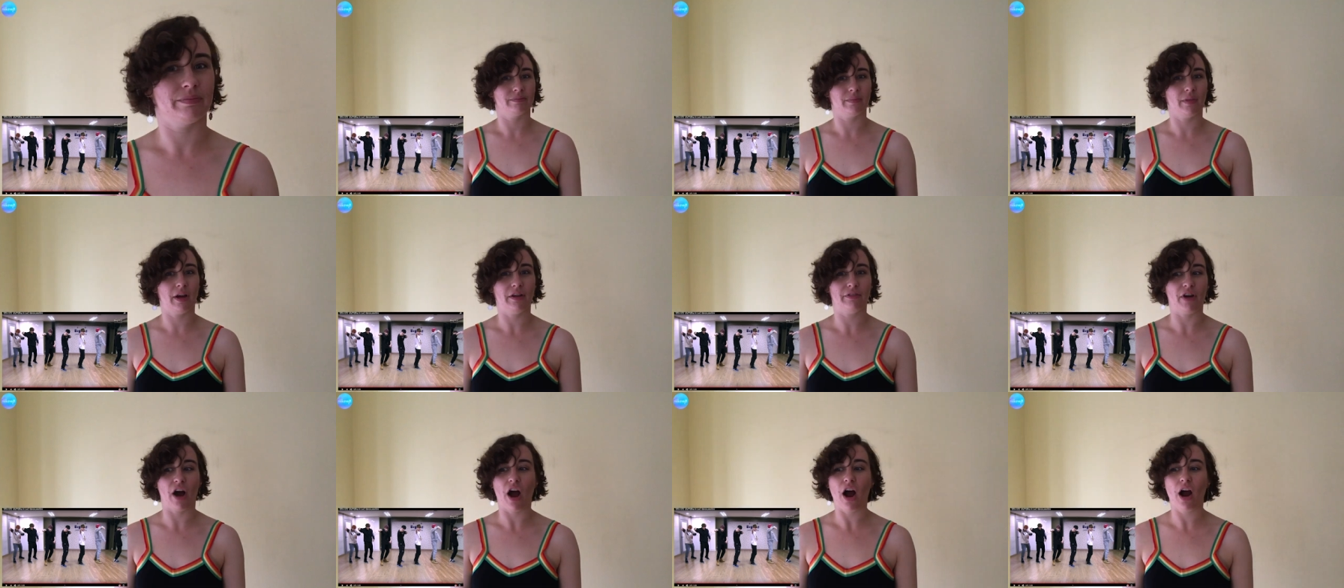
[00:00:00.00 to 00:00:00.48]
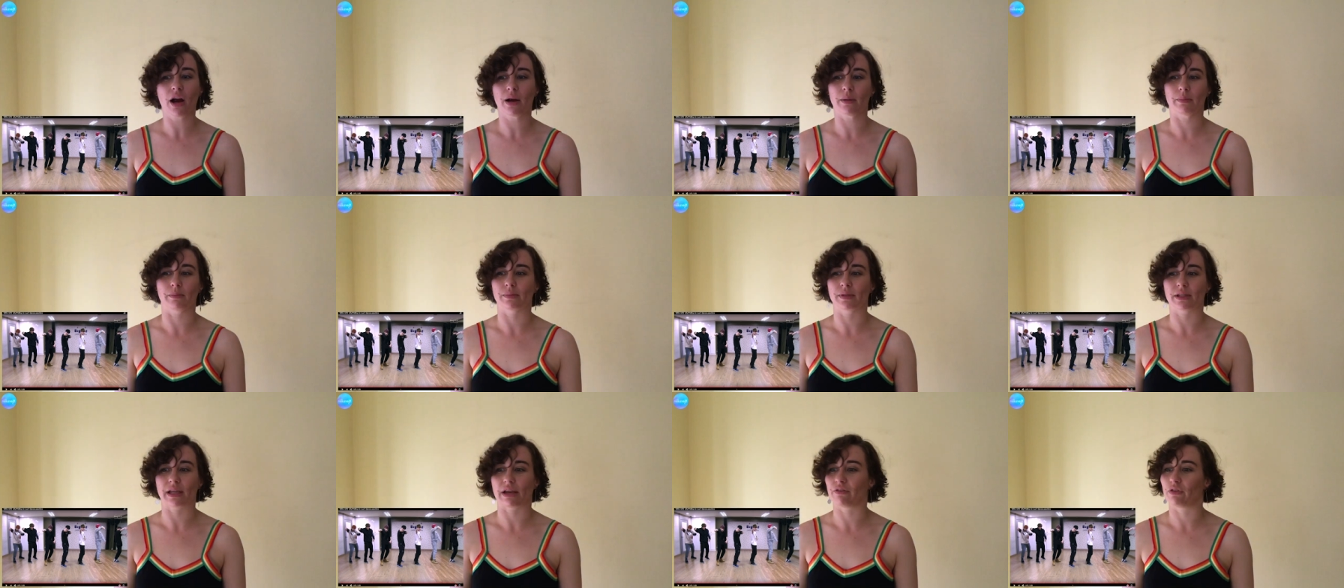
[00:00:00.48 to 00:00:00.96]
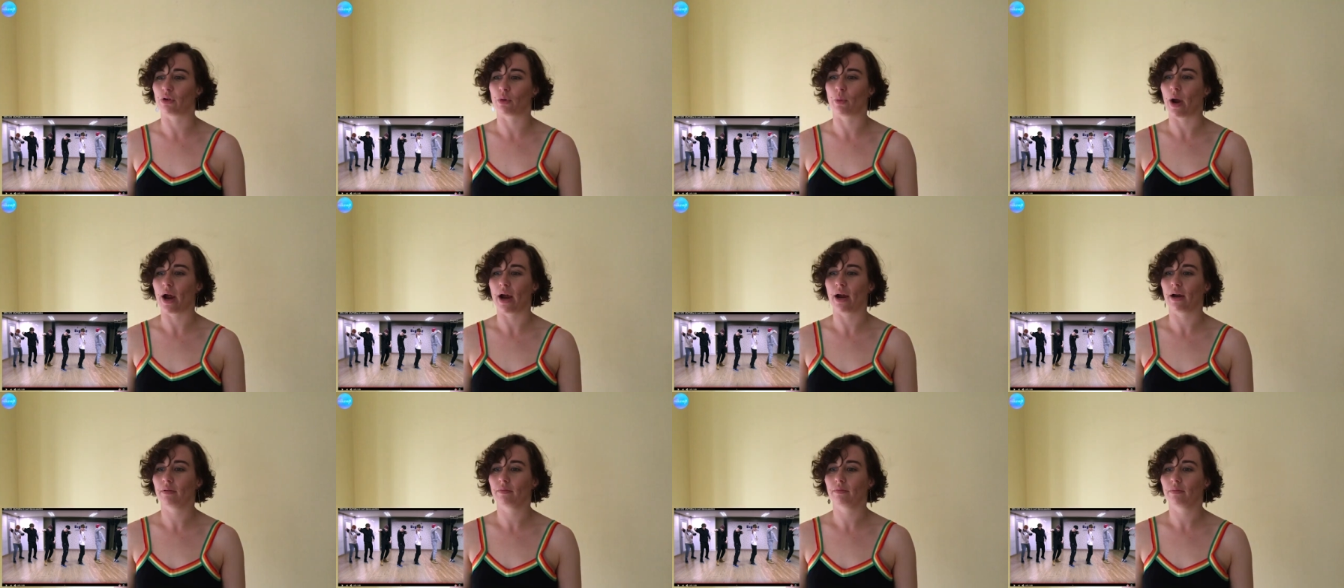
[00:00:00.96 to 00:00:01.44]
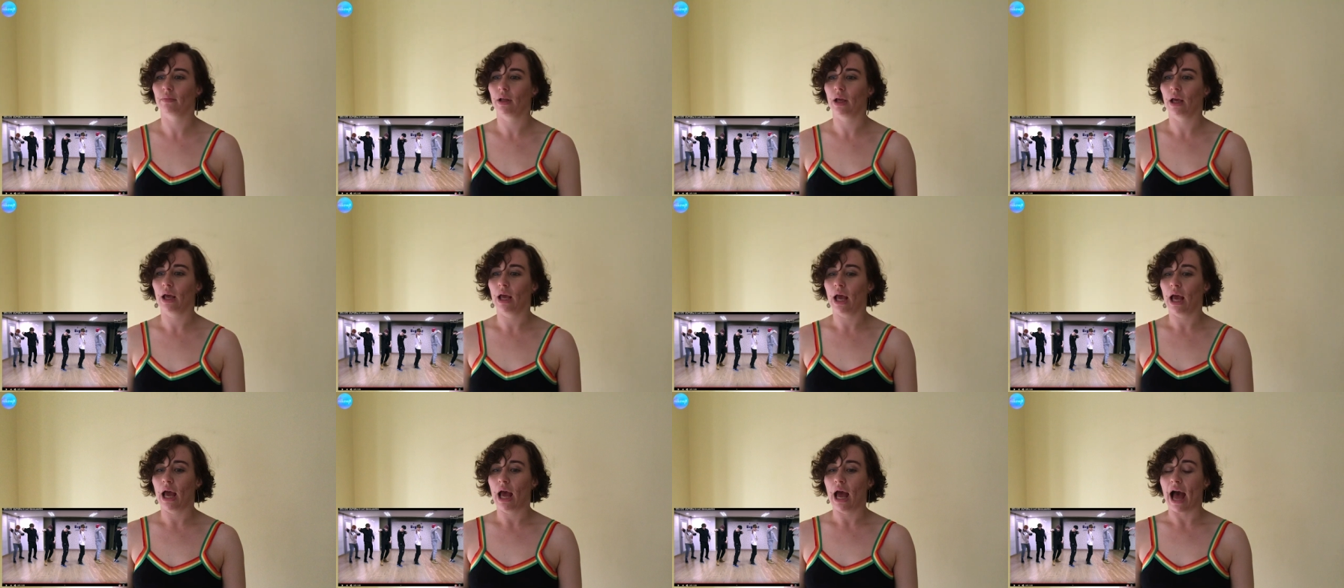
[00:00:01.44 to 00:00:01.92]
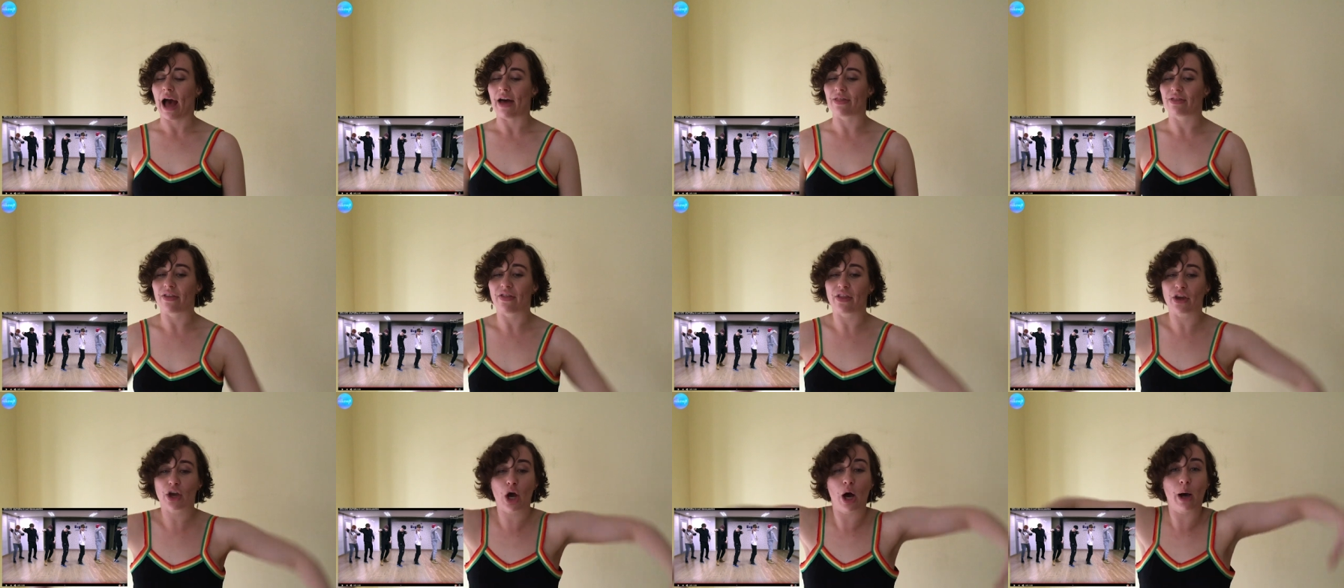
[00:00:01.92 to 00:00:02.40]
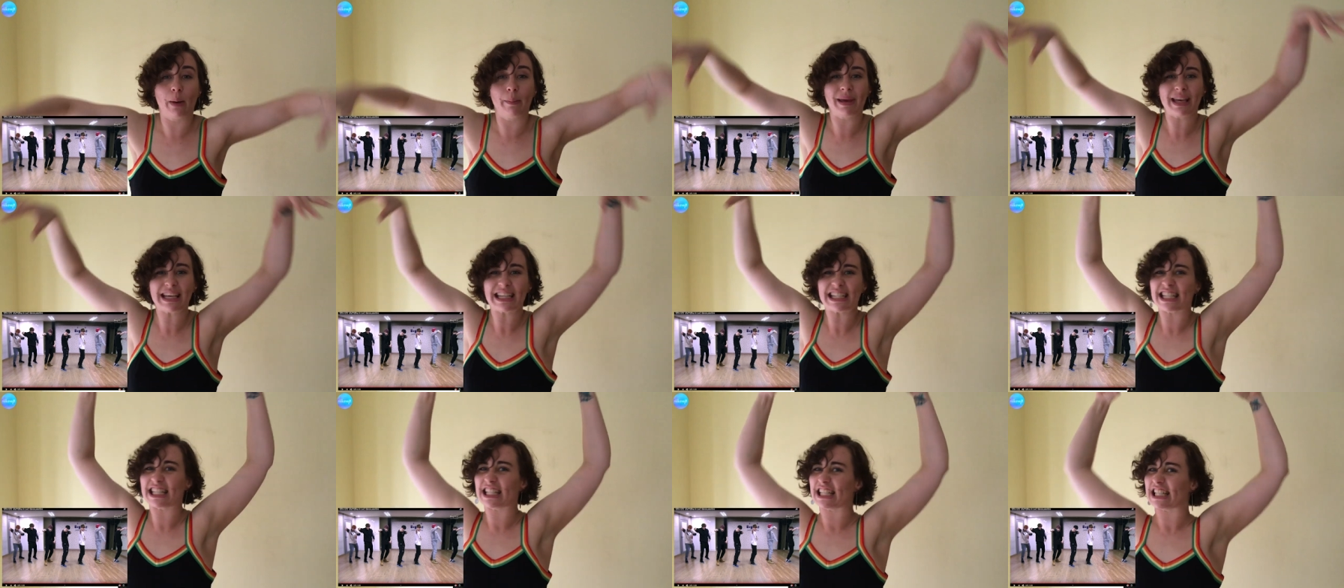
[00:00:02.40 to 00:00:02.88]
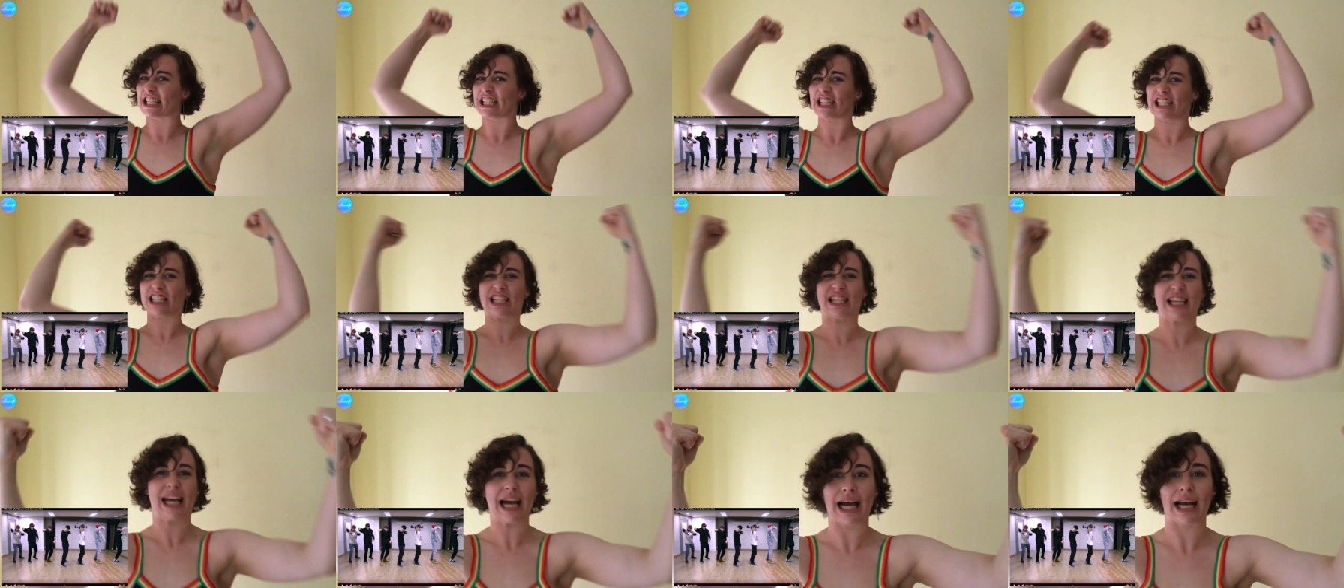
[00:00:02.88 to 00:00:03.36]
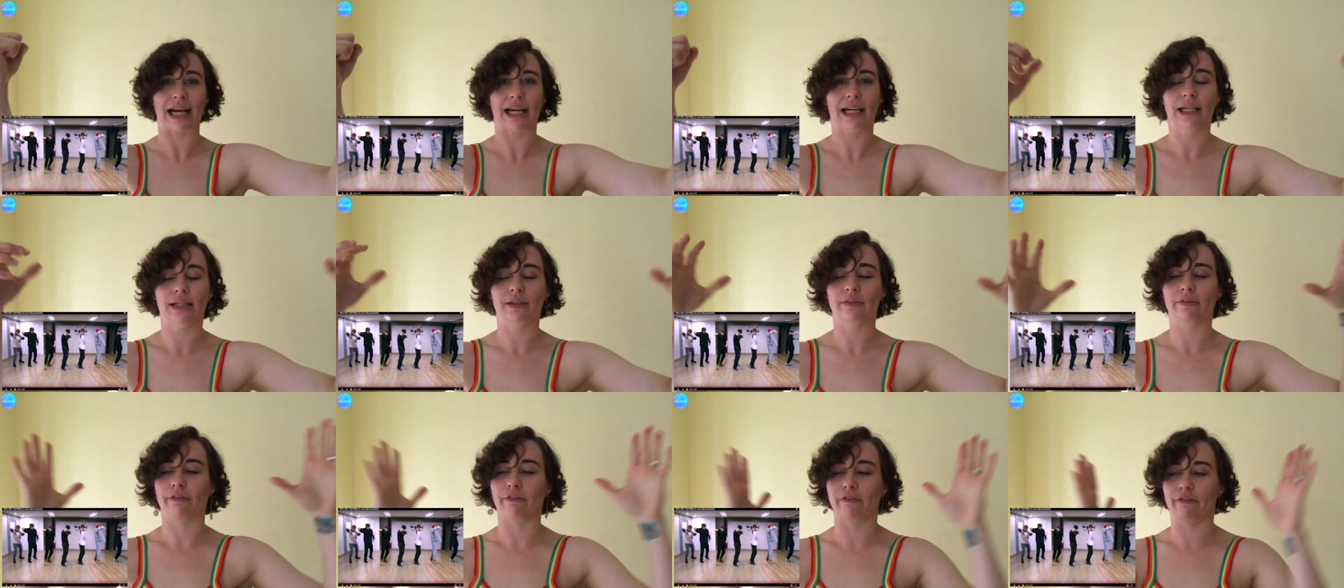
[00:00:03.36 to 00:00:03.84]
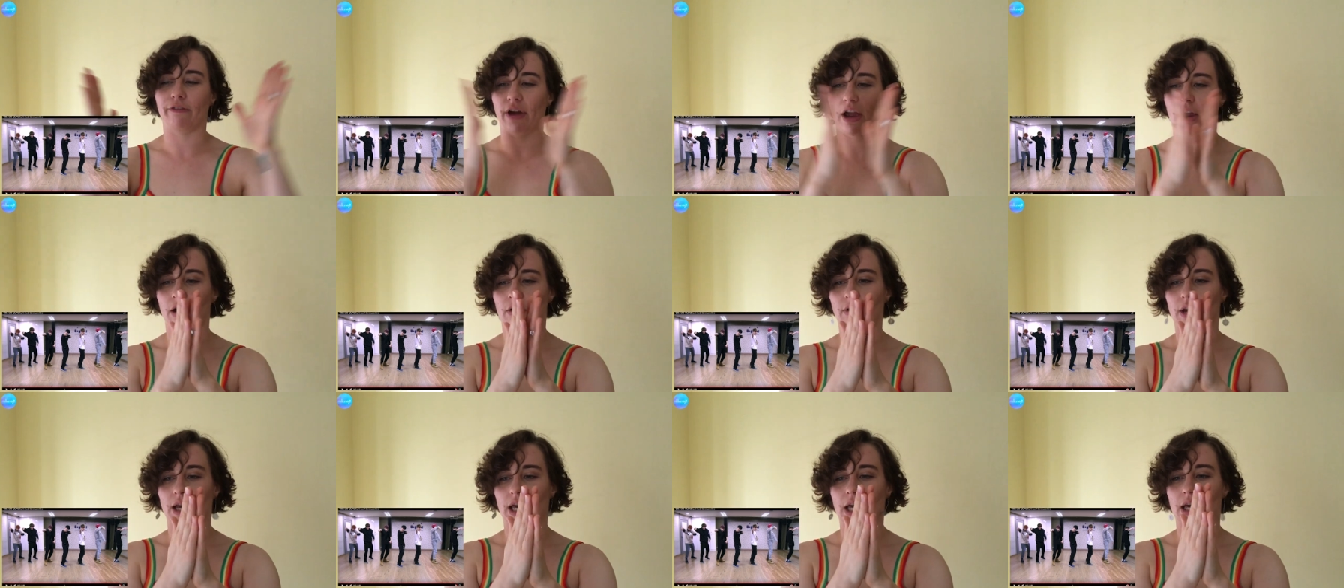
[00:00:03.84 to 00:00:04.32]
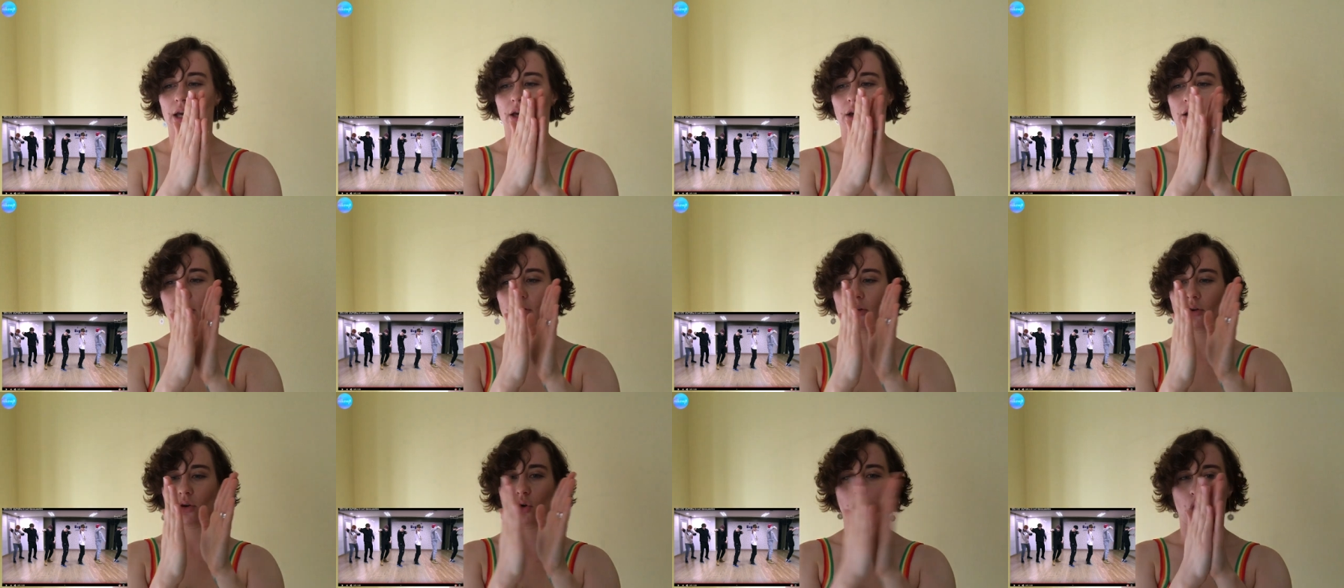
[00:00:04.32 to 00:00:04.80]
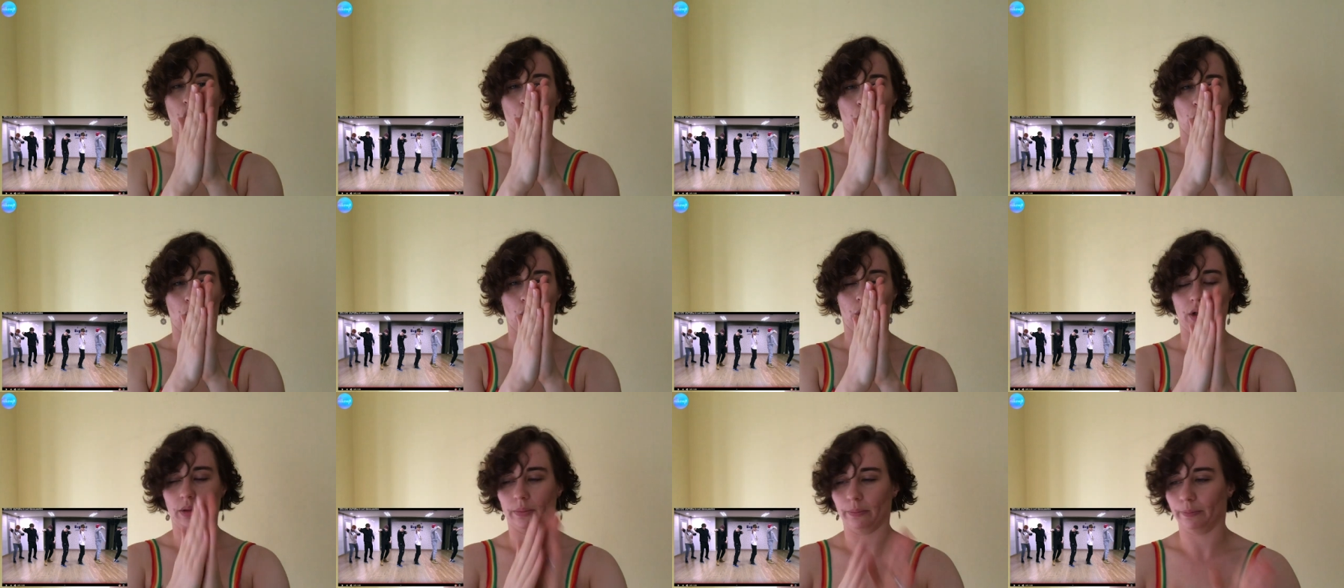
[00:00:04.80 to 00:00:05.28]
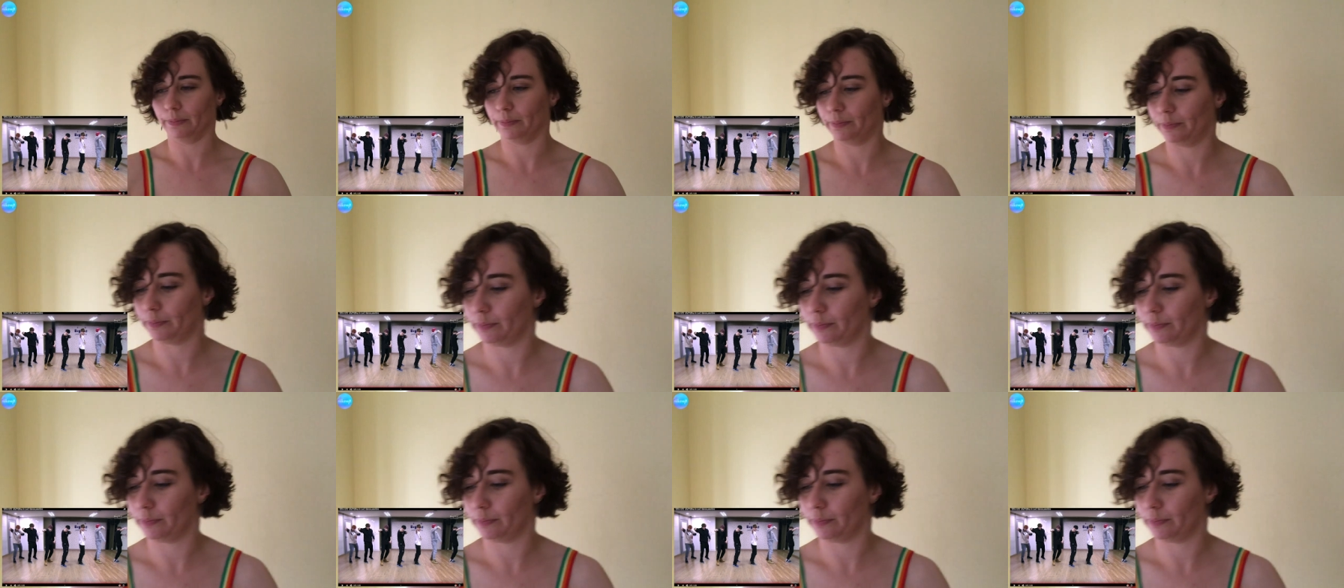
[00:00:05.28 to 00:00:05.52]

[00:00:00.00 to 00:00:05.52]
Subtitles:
of arms everywhere. And then the coming in and like, ta! Very cool.